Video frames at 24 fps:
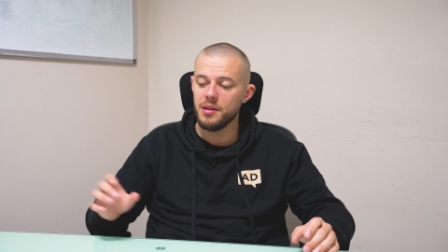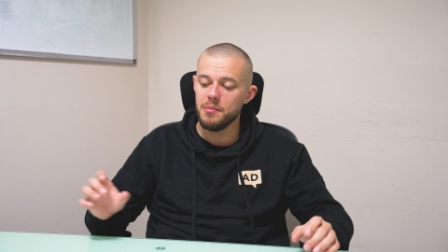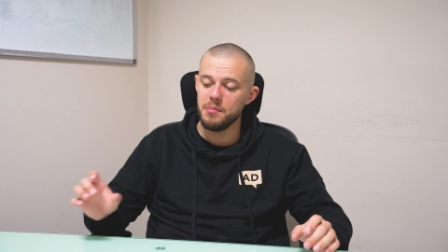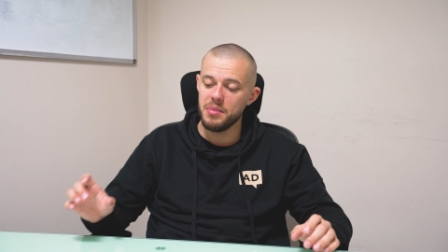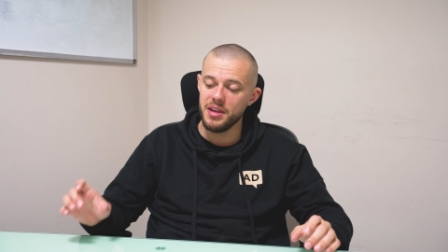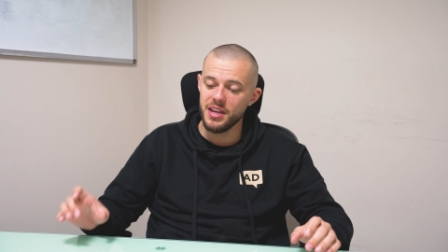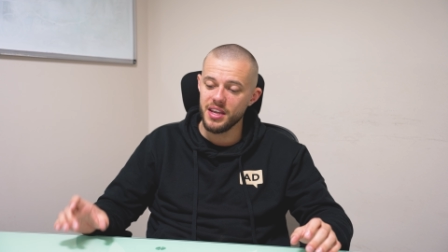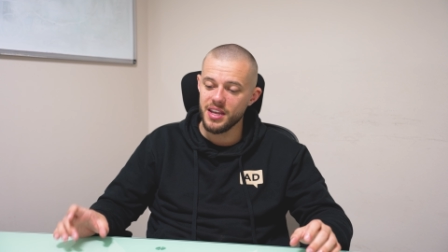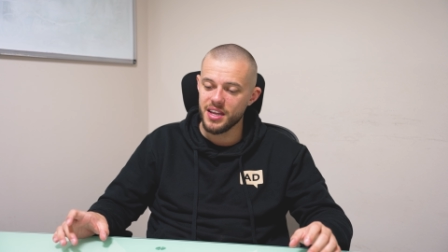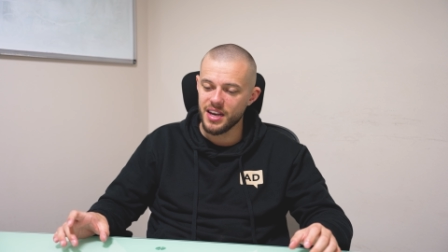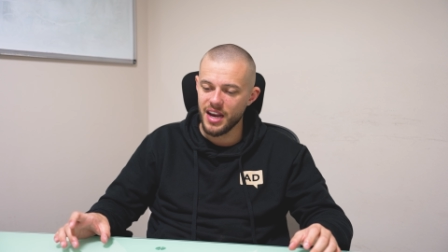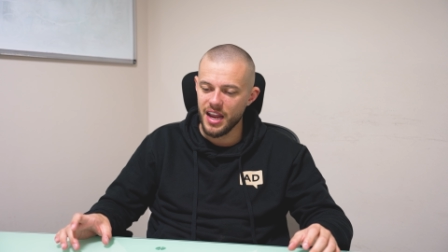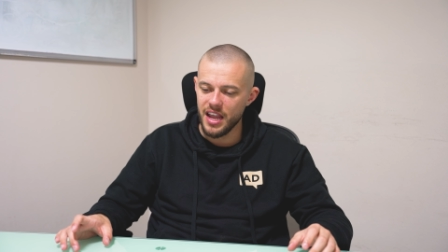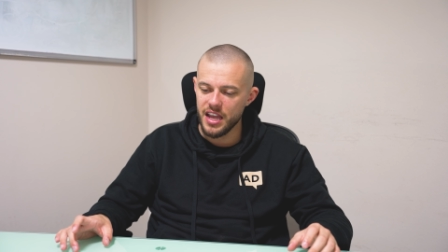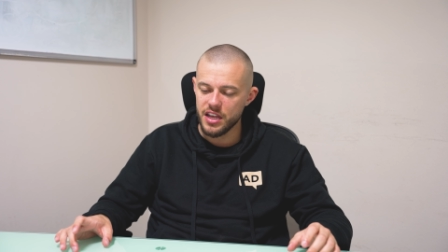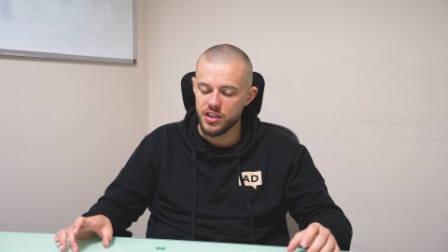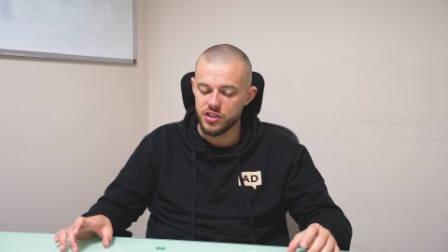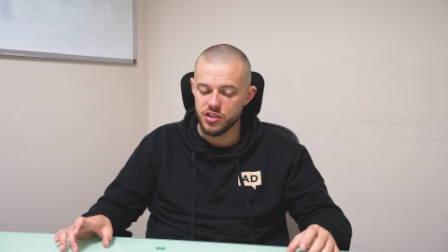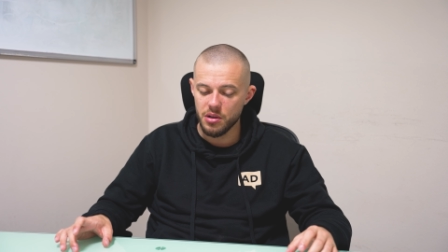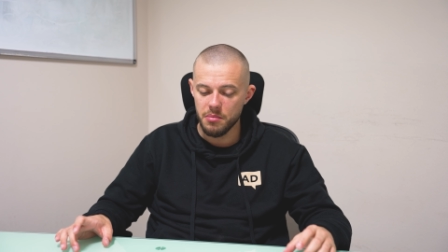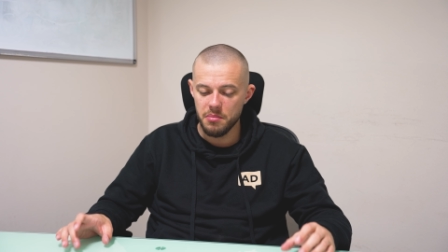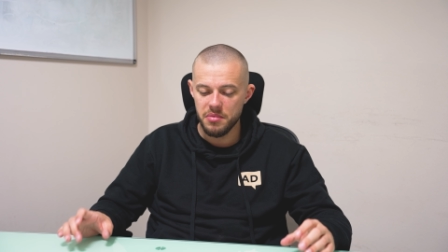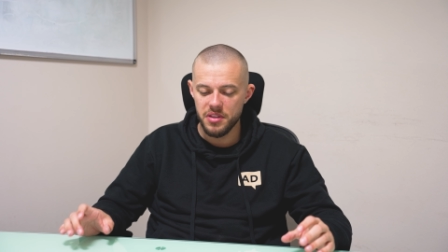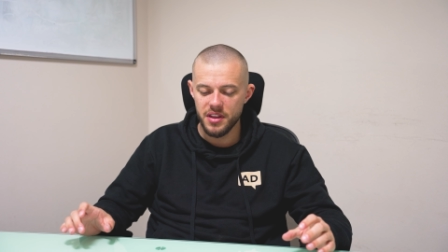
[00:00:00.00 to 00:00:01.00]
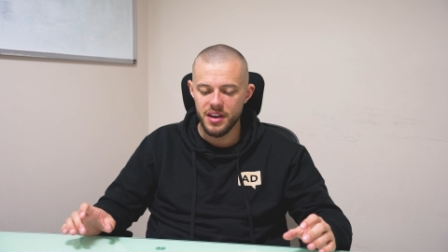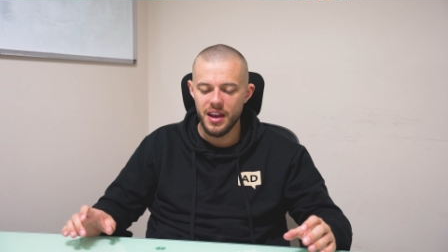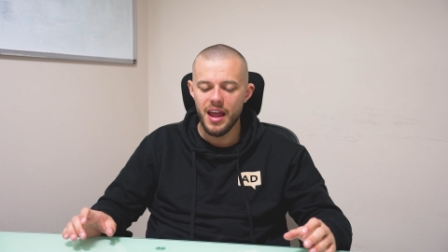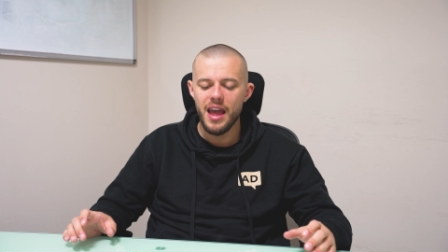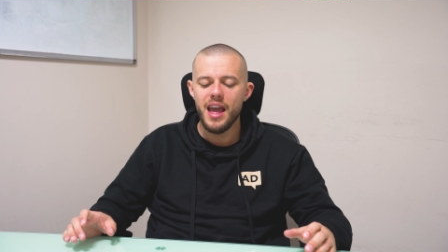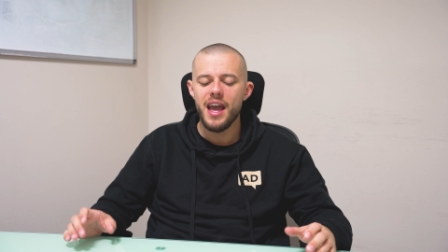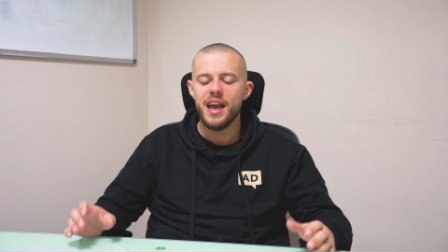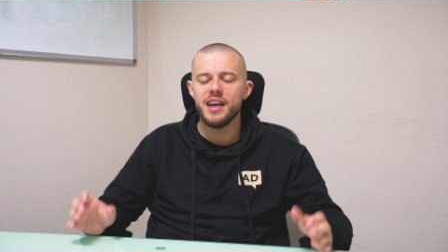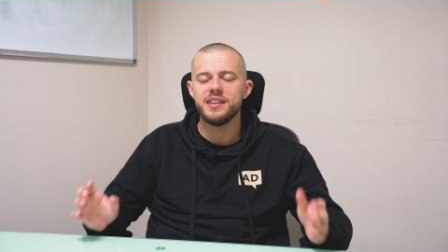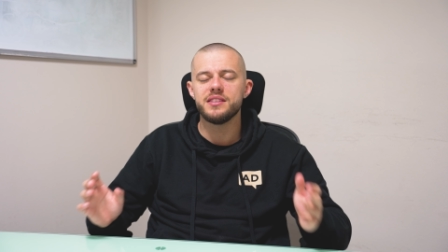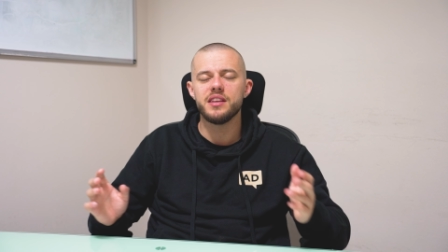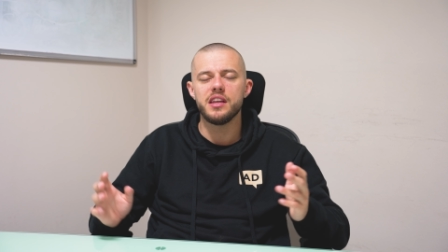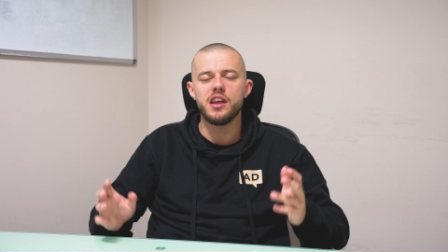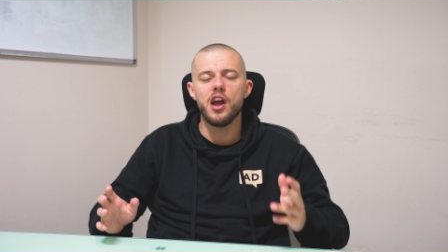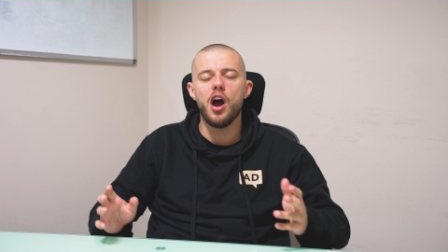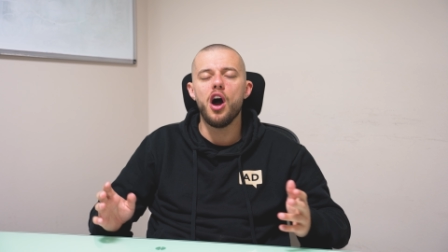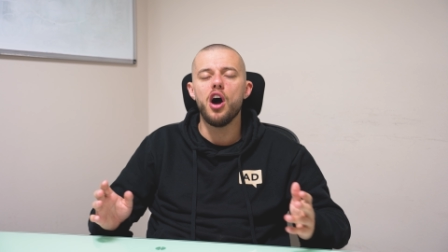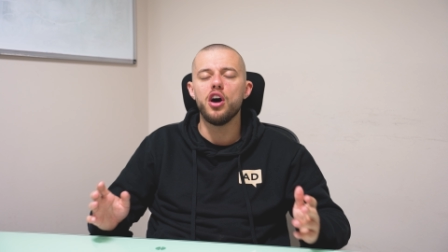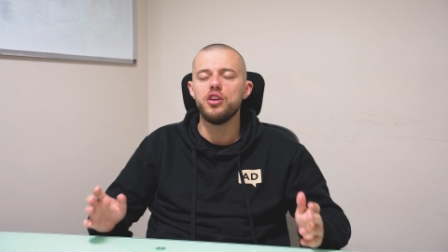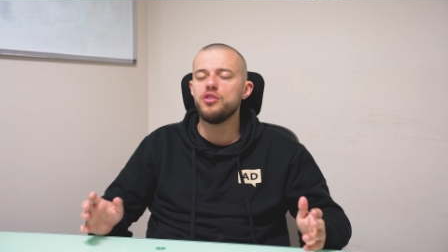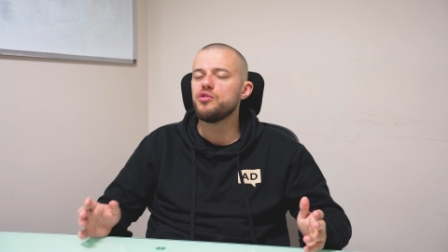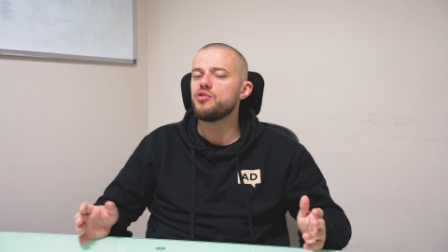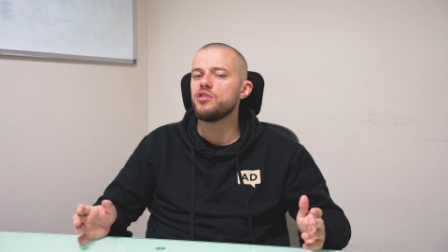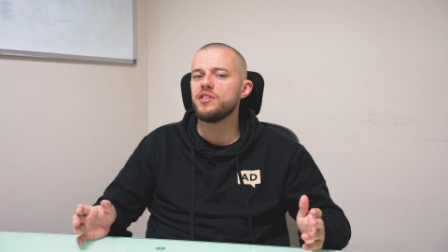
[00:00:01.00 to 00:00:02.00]
and being great at something is like
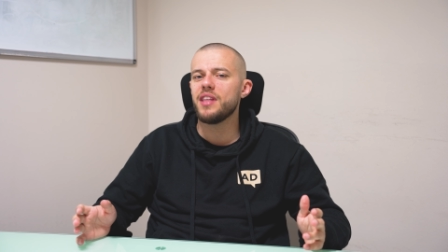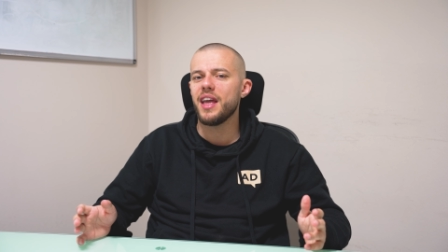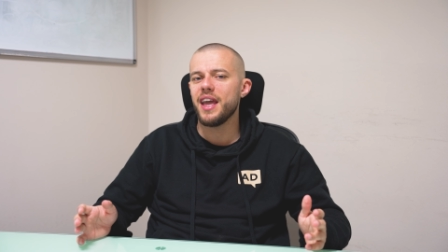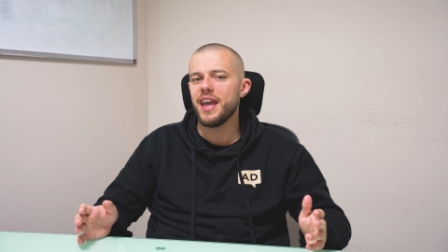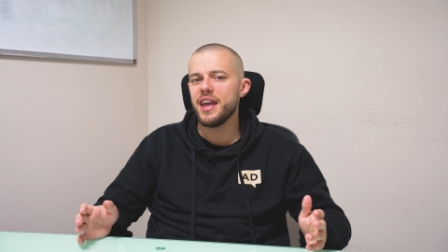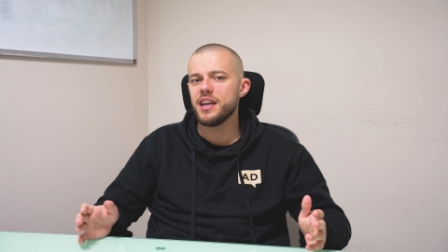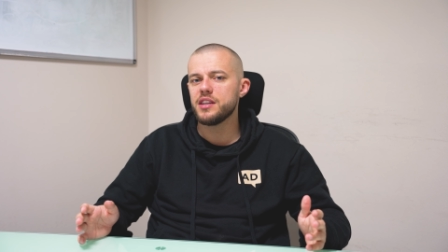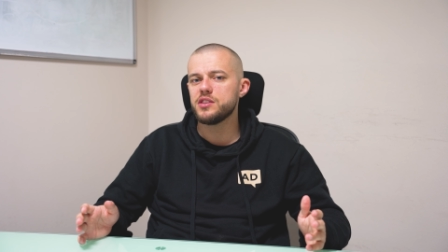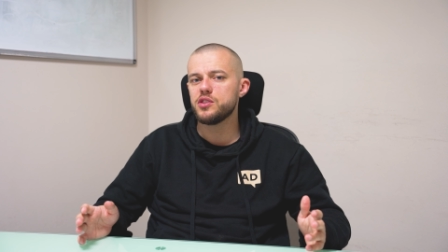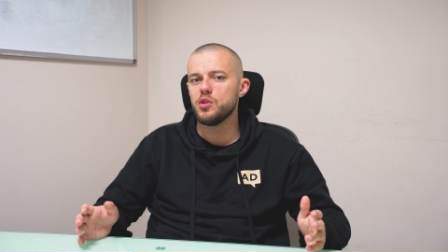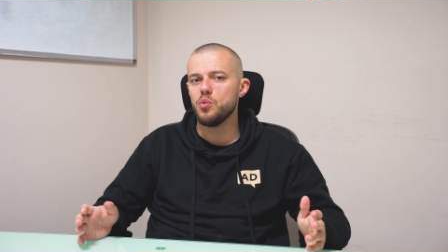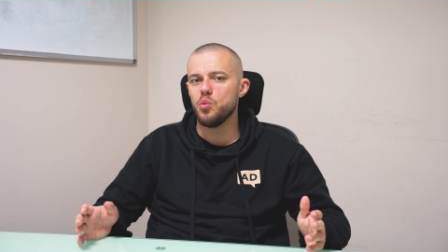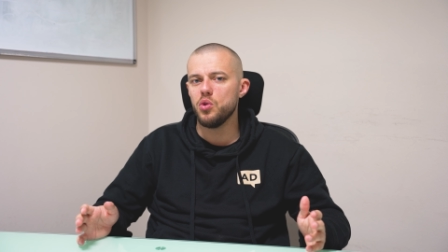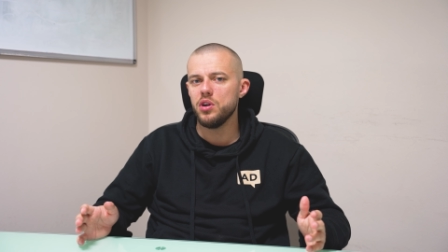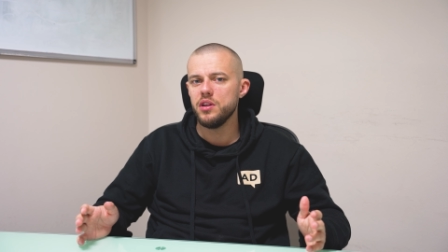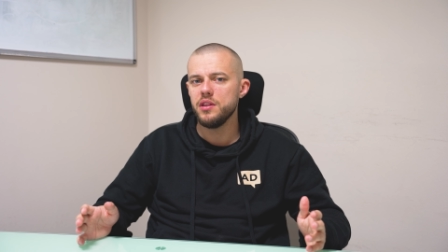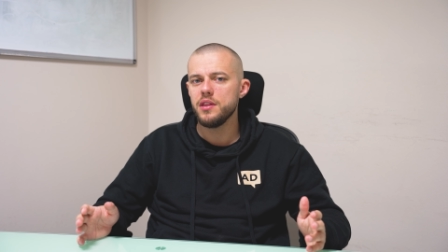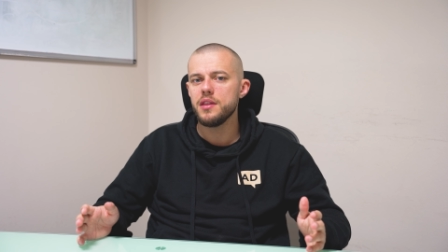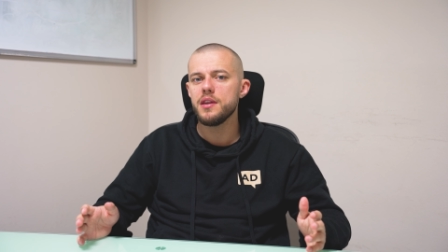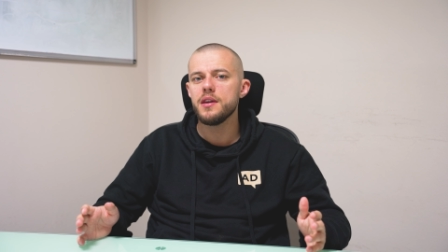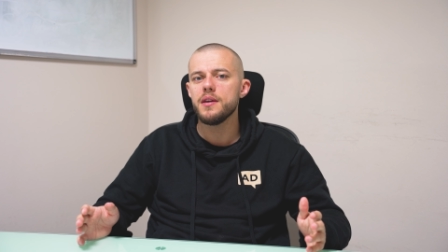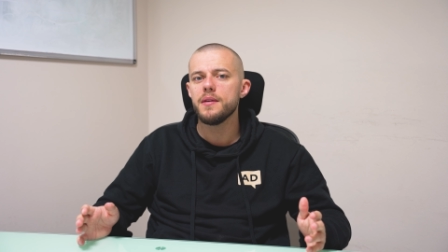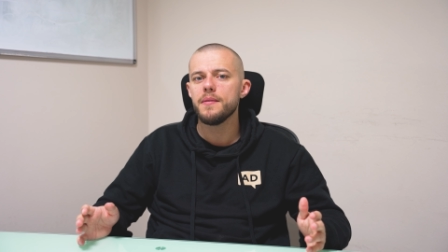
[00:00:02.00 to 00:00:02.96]
hundred X the work.